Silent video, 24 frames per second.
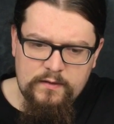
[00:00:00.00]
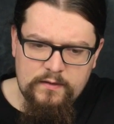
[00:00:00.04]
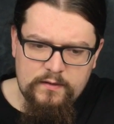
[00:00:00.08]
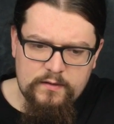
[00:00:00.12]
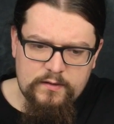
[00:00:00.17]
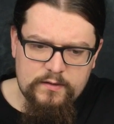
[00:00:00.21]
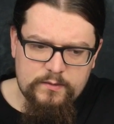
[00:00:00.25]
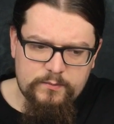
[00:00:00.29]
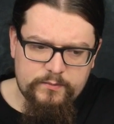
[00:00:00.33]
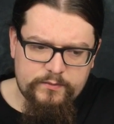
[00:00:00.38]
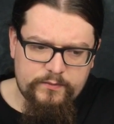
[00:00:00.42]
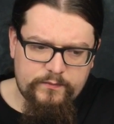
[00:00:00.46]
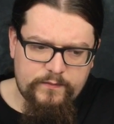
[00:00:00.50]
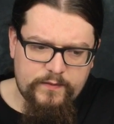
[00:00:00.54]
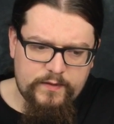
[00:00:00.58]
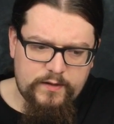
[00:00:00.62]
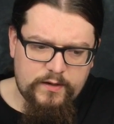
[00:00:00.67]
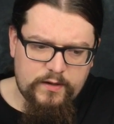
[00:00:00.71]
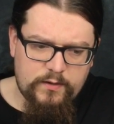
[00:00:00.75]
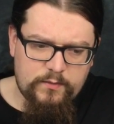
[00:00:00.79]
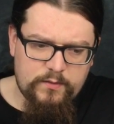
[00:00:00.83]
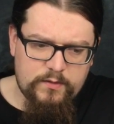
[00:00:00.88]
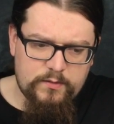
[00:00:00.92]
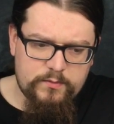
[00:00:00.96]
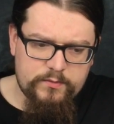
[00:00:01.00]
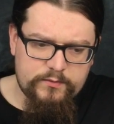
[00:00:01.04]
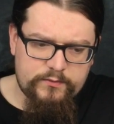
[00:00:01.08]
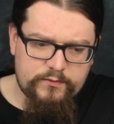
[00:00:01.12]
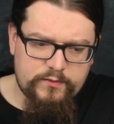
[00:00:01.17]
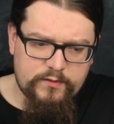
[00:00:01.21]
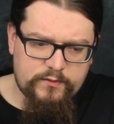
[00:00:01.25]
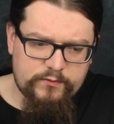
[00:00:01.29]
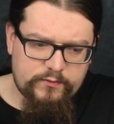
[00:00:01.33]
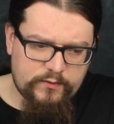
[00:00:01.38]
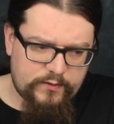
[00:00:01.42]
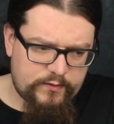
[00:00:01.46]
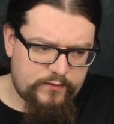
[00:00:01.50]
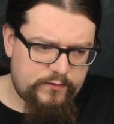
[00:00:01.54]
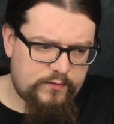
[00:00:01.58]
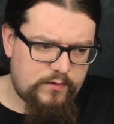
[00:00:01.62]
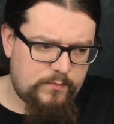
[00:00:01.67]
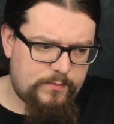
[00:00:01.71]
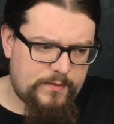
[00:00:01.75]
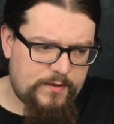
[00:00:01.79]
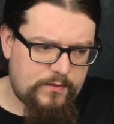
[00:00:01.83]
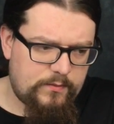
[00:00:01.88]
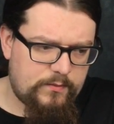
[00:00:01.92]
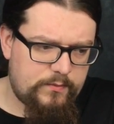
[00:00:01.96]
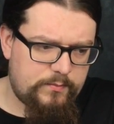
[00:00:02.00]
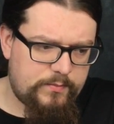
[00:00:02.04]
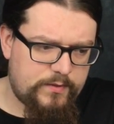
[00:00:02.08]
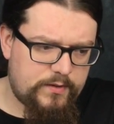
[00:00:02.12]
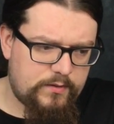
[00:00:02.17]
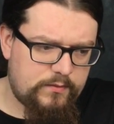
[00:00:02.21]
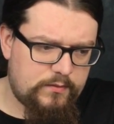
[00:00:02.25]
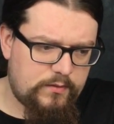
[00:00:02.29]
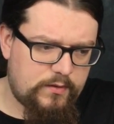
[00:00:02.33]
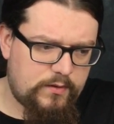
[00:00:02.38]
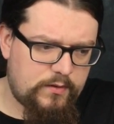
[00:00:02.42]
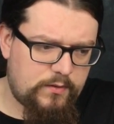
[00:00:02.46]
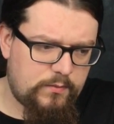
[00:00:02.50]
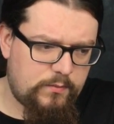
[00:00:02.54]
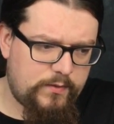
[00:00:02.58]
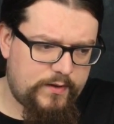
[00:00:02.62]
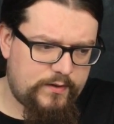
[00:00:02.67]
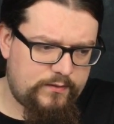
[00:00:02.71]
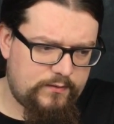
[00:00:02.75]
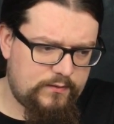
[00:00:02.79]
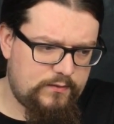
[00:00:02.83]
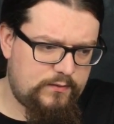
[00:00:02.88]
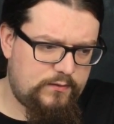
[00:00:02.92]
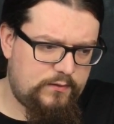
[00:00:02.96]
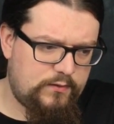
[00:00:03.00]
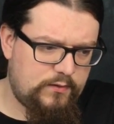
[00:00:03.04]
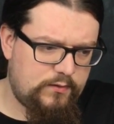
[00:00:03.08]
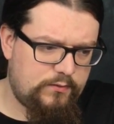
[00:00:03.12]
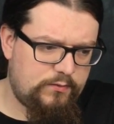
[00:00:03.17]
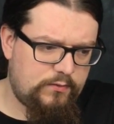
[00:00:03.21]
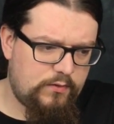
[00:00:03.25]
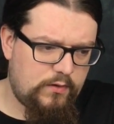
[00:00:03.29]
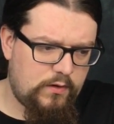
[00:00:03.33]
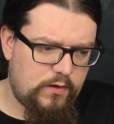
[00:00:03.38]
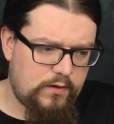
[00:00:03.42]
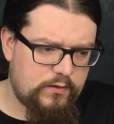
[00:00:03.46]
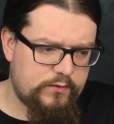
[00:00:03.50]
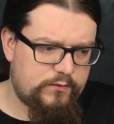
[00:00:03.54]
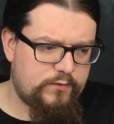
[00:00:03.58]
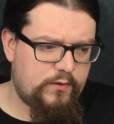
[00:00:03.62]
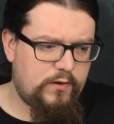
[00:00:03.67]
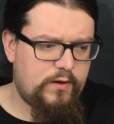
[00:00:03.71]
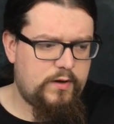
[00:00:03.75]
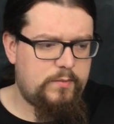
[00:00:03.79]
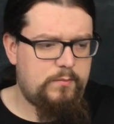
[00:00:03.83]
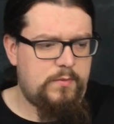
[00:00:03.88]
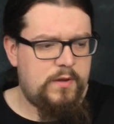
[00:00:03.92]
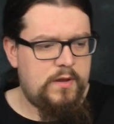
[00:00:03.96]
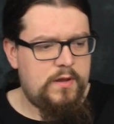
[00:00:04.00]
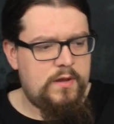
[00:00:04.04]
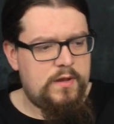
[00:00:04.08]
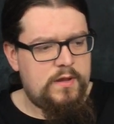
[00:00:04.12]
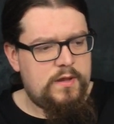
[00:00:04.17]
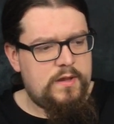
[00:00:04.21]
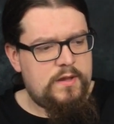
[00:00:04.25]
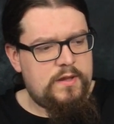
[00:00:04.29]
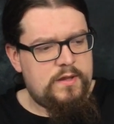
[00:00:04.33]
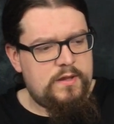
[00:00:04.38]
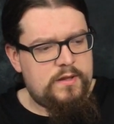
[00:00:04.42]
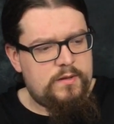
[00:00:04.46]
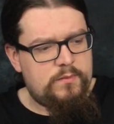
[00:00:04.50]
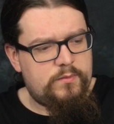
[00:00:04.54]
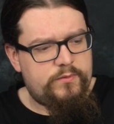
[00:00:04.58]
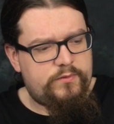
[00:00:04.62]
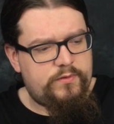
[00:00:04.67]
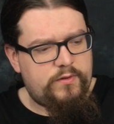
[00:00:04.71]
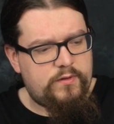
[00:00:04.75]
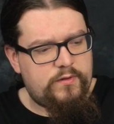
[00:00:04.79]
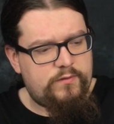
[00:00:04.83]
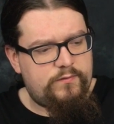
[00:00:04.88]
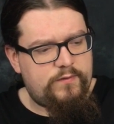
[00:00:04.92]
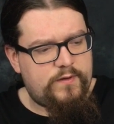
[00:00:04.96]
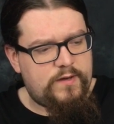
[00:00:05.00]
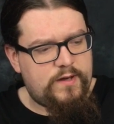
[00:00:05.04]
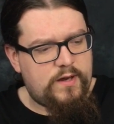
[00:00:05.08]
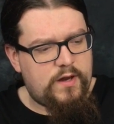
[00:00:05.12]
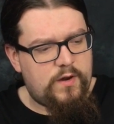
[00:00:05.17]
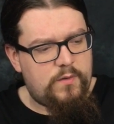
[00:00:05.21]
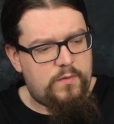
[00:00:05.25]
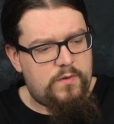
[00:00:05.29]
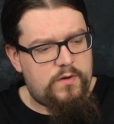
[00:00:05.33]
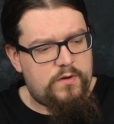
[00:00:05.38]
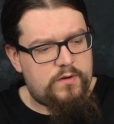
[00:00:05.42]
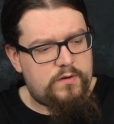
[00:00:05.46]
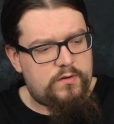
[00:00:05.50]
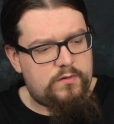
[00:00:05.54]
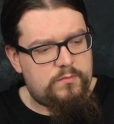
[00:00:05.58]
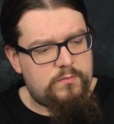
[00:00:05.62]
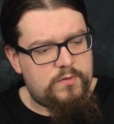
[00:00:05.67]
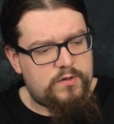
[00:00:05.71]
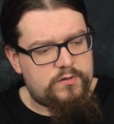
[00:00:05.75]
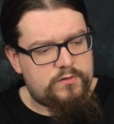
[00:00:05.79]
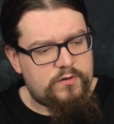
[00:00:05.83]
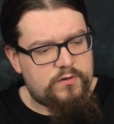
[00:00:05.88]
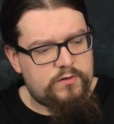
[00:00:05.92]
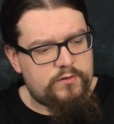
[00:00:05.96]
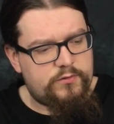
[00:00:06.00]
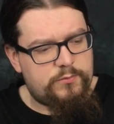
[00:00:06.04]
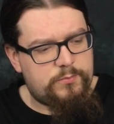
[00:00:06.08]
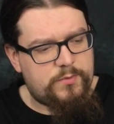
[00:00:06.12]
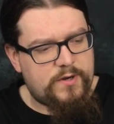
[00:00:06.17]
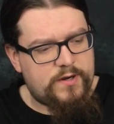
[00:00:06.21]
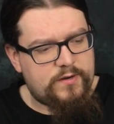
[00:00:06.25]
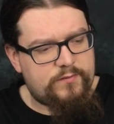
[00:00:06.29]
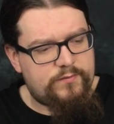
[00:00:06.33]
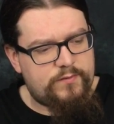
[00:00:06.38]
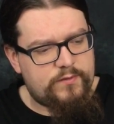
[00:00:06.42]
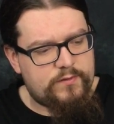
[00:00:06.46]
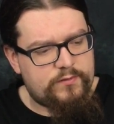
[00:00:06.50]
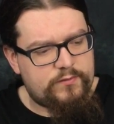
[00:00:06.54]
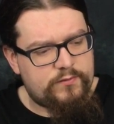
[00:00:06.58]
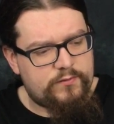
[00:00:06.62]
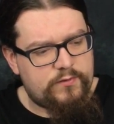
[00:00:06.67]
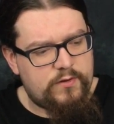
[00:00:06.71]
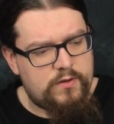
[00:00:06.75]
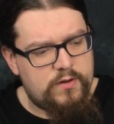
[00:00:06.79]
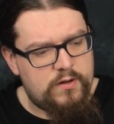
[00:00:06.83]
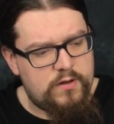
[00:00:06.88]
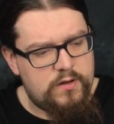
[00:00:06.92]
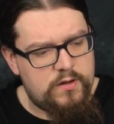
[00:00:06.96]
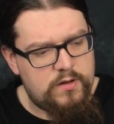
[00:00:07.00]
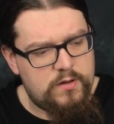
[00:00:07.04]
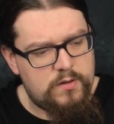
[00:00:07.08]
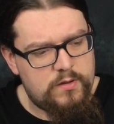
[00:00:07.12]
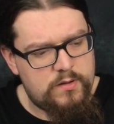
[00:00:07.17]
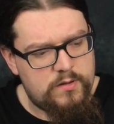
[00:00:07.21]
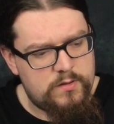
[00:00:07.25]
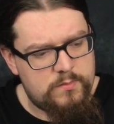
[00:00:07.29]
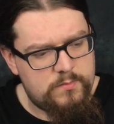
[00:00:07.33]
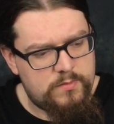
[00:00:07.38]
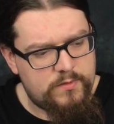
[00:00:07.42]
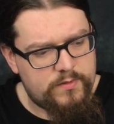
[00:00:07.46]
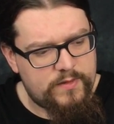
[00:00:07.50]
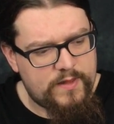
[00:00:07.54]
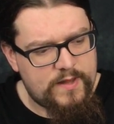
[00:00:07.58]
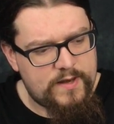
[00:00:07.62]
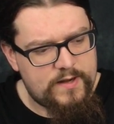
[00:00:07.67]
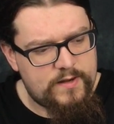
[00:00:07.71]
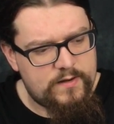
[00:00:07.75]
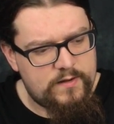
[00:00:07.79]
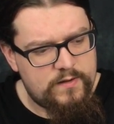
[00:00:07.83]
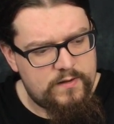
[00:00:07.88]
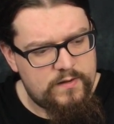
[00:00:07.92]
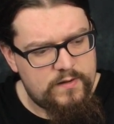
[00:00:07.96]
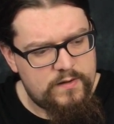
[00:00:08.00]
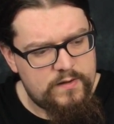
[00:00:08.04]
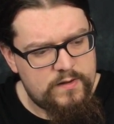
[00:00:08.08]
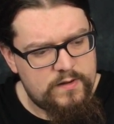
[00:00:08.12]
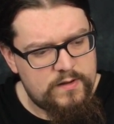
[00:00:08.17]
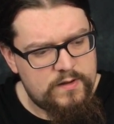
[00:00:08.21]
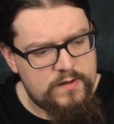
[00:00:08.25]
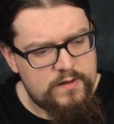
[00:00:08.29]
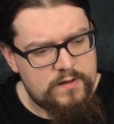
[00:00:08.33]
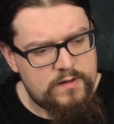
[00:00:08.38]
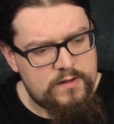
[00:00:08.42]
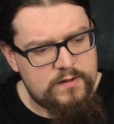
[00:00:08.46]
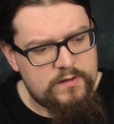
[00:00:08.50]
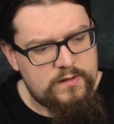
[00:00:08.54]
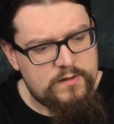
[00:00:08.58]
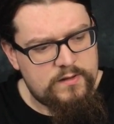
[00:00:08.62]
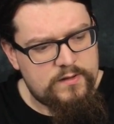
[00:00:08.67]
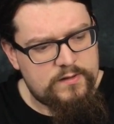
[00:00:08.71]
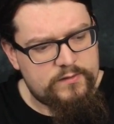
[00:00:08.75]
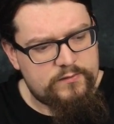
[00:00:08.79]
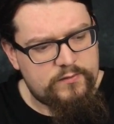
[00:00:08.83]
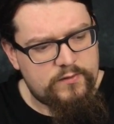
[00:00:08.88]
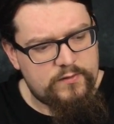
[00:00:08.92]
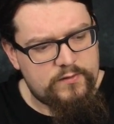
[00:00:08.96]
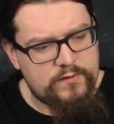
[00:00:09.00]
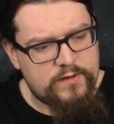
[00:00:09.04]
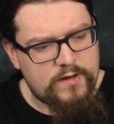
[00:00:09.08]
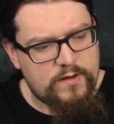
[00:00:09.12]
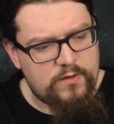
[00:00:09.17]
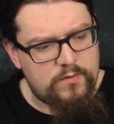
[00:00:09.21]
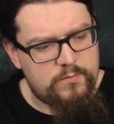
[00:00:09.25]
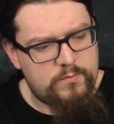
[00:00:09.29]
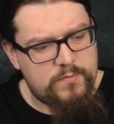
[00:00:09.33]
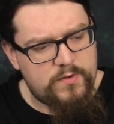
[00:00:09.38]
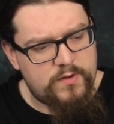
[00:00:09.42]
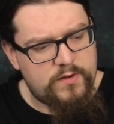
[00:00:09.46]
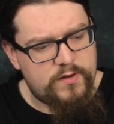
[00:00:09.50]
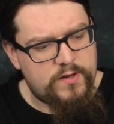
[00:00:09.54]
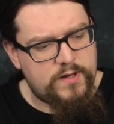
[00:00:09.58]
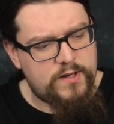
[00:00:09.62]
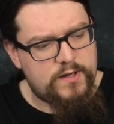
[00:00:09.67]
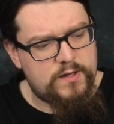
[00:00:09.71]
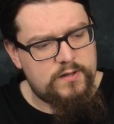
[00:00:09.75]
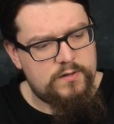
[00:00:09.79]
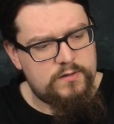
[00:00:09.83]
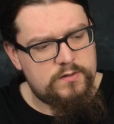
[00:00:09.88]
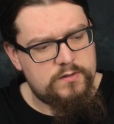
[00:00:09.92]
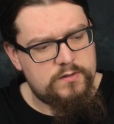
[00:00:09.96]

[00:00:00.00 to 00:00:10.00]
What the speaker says: and it was a video I was excited about, been waiting to do for a long time. It was the video on McDonald's breakfast, but then it turned out my